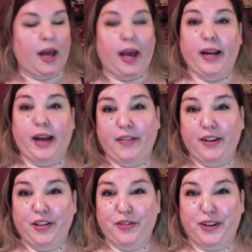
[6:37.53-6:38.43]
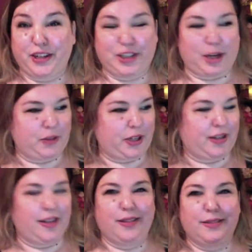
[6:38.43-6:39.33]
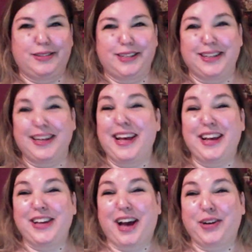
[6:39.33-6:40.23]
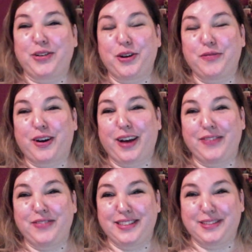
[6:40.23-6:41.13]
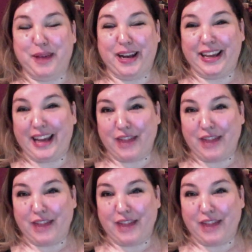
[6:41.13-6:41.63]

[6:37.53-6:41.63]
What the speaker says: And I have another finished object. I don't know if I'll have this many